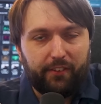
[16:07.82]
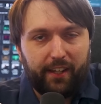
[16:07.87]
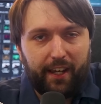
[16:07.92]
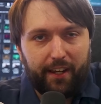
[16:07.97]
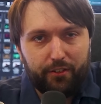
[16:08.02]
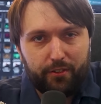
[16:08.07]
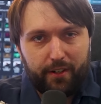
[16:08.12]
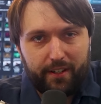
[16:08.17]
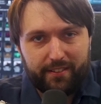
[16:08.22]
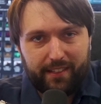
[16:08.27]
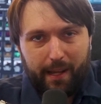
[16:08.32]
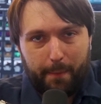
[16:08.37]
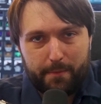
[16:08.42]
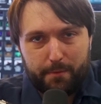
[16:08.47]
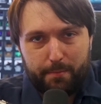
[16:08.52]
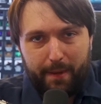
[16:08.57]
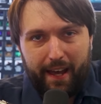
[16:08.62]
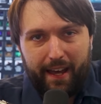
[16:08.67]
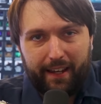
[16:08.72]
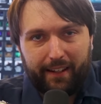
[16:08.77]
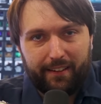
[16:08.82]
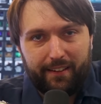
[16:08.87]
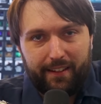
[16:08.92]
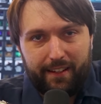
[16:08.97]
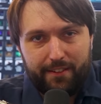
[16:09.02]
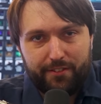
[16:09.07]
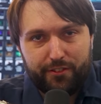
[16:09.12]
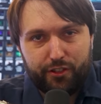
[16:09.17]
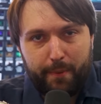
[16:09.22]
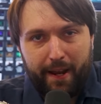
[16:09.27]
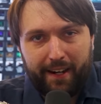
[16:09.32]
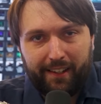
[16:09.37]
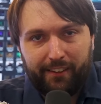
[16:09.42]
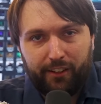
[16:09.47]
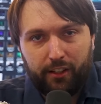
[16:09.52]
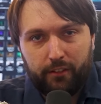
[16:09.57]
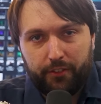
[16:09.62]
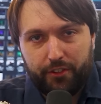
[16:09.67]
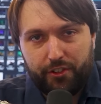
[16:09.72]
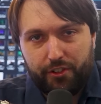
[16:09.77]
King's Rest comes back and is dramatically
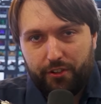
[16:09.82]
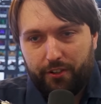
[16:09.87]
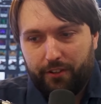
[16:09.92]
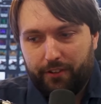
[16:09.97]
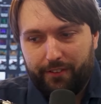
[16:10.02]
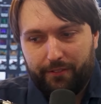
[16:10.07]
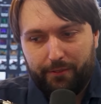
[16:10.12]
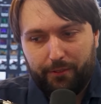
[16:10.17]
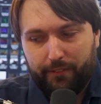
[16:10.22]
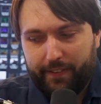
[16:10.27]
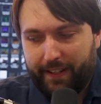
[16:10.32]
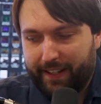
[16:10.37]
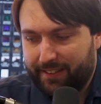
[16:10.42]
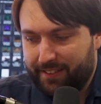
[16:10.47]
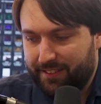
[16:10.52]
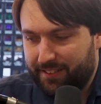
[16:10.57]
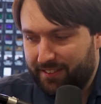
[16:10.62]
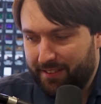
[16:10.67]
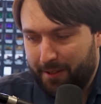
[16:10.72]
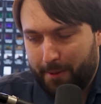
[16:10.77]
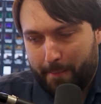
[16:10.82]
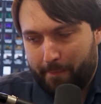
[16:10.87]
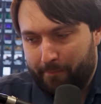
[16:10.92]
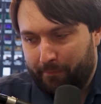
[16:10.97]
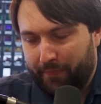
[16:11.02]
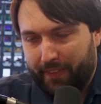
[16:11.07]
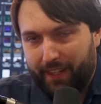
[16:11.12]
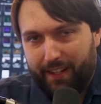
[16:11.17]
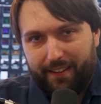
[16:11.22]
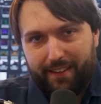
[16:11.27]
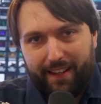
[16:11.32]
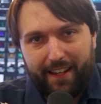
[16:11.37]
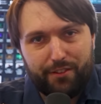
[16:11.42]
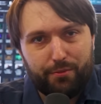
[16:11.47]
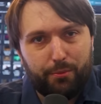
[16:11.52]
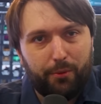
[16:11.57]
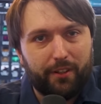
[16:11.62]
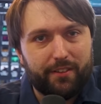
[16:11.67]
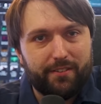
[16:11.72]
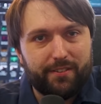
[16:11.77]
overtuned, well, that's that's
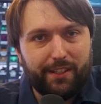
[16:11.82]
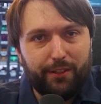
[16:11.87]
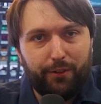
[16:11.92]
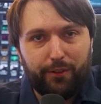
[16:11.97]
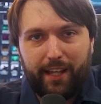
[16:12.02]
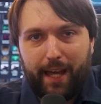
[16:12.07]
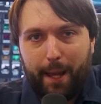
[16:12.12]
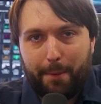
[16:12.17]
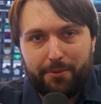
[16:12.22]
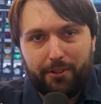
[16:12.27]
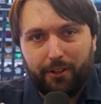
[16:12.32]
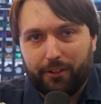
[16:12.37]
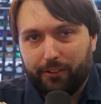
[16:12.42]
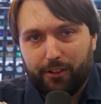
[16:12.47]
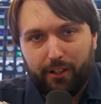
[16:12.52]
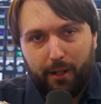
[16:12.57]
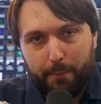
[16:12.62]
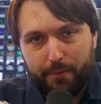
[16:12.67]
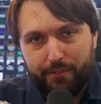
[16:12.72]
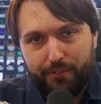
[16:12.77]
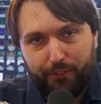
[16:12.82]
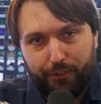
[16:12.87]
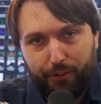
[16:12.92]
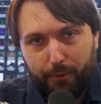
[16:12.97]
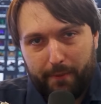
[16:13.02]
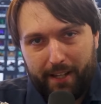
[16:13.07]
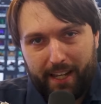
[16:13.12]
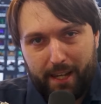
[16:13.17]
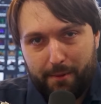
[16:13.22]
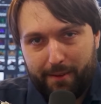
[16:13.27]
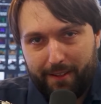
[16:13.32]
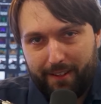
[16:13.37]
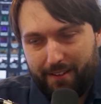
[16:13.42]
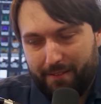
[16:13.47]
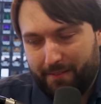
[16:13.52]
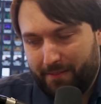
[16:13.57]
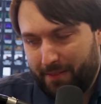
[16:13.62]
what skillcapped.com's for, baby.